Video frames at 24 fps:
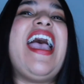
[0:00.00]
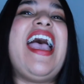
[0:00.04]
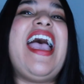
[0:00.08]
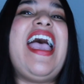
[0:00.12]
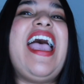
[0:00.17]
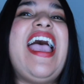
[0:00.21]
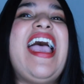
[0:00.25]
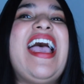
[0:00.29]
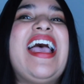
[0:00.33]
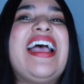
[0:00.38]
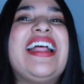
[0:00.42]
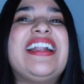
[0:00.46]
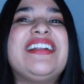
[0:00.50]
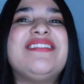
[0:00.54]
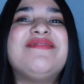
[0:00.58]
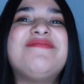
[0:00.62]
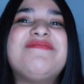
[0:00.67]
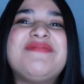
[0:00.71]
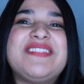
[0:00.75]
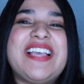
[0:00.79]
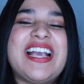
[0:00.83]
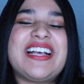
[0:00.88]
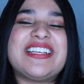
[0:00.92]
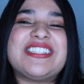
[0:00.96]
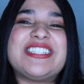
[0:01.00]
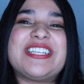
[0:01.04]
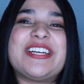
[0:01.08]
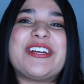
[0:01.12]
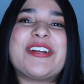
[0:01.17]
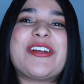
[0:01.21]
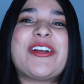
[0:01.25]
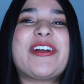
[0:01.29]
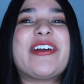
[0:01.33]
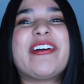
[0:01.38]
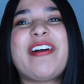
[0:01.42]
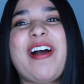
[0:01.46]
and yeah,
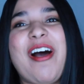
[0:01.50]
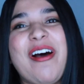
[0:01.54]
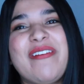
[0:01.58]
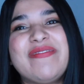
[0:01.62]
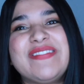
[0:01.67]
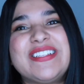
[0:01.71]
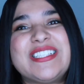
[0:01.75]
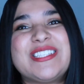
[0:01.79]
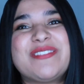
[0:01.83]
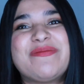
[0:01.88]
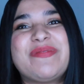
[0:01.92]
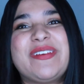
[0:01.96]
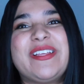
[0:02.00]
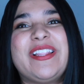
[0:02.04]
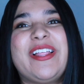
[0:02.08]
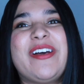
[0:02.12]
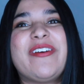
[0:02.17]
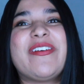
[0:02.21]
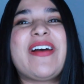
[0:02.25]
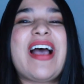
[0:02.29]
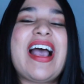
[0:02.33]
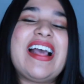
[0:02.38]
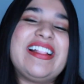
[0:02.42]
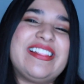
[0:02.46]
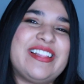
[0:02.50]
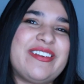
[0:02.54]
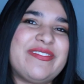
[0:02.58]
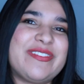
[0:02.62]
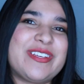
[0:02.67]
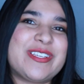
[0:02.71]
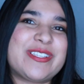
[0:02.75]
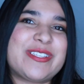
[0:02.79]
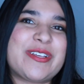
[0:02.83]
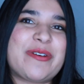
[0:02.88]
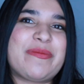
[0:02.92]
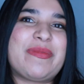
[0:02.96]
share your comments below. I love
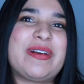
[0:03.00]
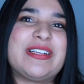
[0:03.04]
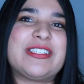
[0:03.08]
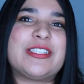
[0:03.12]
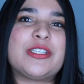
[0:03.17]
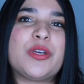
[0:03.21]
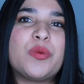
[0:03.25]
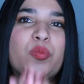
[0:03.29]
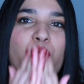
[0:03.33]
you so much.